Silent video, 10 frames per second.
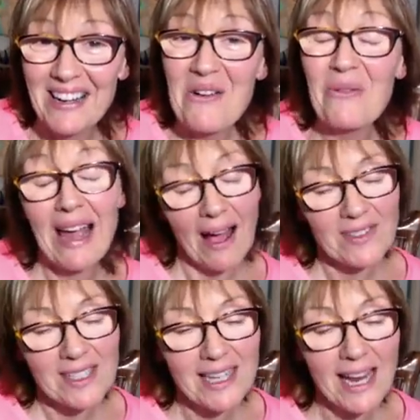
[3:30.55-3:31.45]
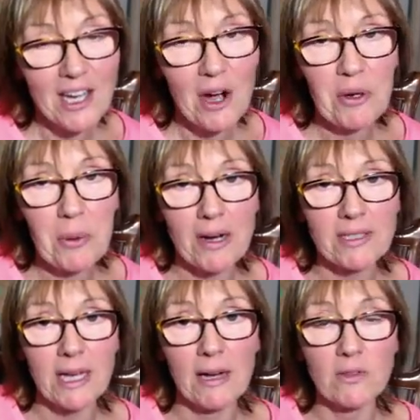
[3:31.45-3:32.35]
We have to say no to
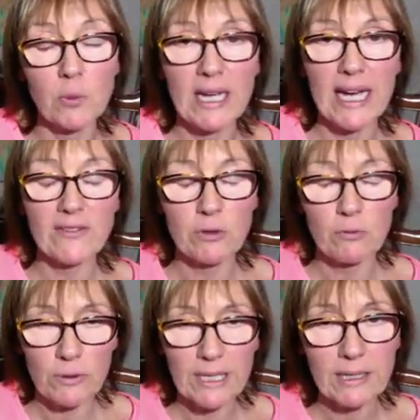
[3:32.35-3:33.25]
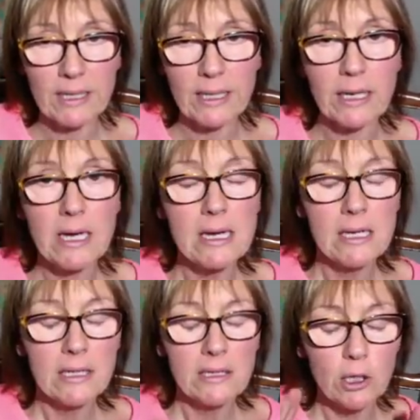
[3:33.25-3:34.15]
ourselves. We have to really
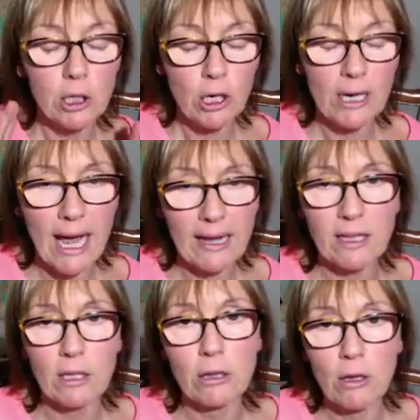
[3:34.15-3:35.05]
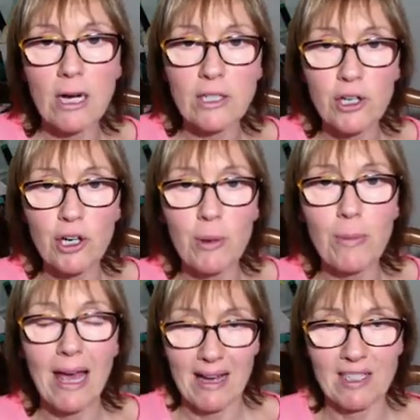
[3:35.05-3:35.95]
look at the long-term
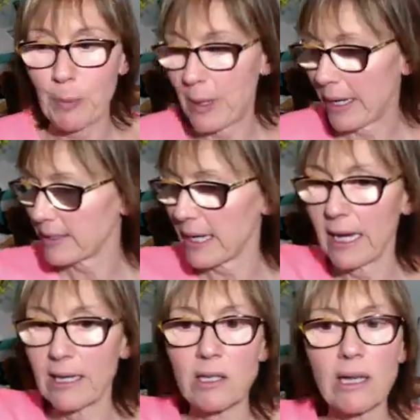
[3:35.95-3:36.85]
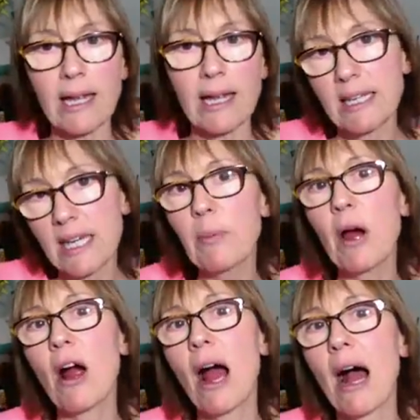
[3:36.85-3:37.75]
aspects and keep
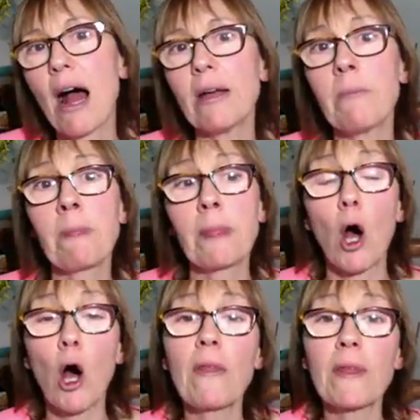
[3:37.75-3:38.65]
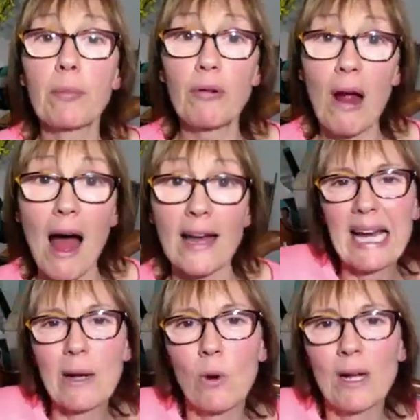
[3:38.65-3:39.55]
our eye on the prize.
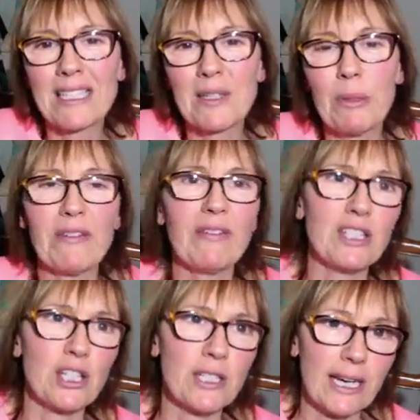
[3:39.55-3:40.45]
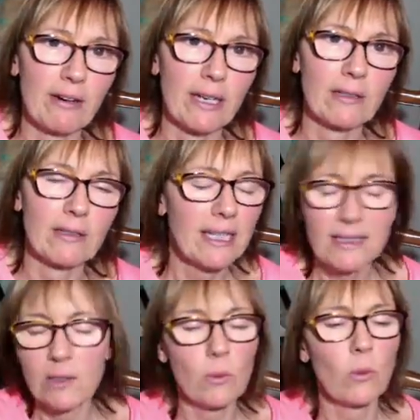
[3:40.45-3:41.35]
I wanted to be a vegetarian, and that
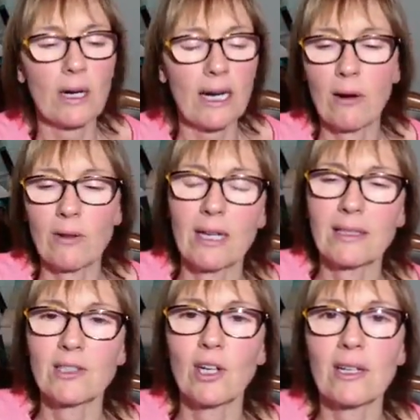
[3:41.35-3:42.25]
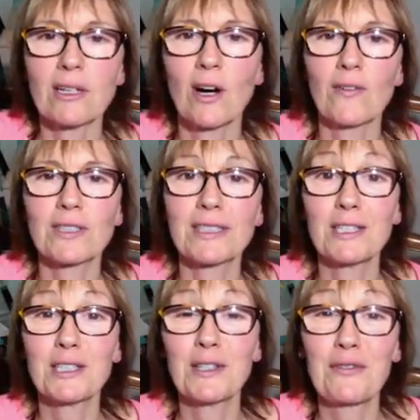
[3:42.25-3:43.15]
didn't work out, and that's not a
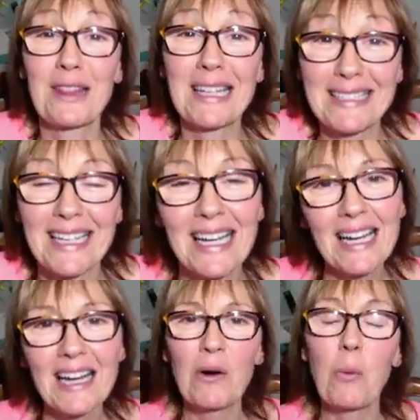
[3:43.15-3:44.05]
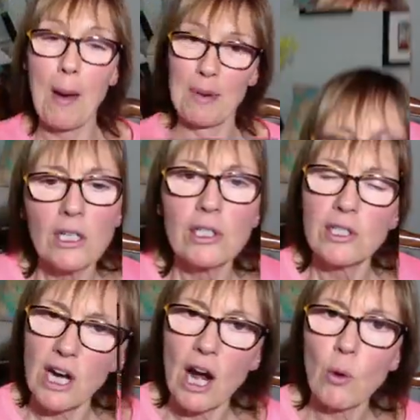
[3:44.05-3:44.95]
conversation for this webinar. But
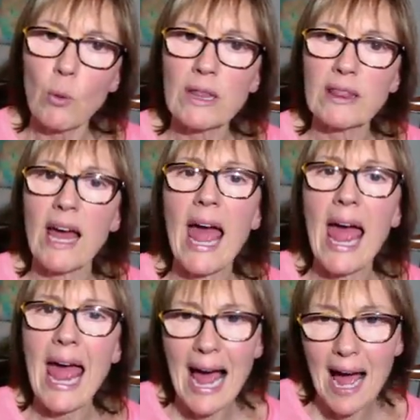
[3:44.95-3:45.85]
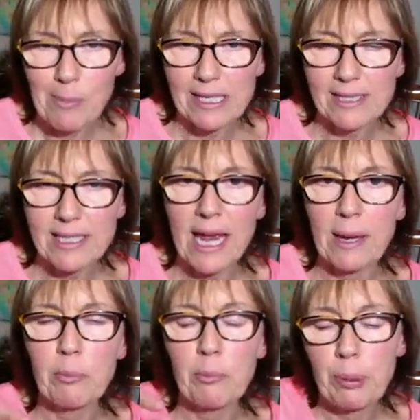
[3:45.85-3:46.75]
start with the habits
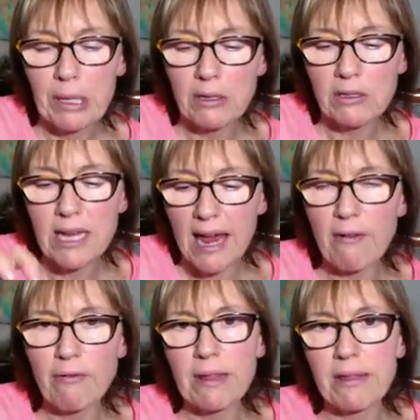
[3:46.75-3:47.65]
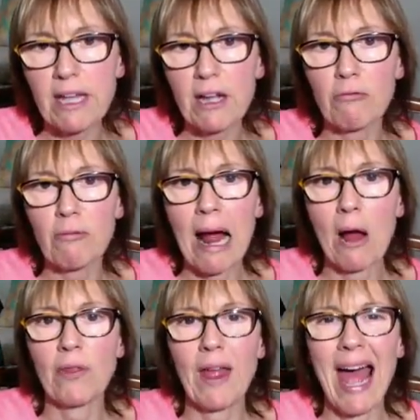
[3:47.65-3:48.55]
and build everything
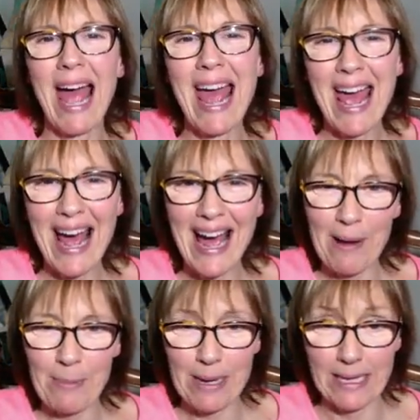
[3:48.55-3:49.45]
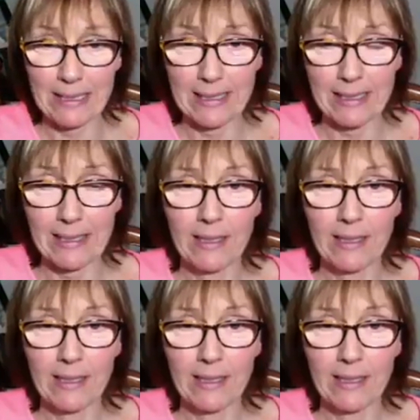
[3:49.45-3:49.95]
around the habits.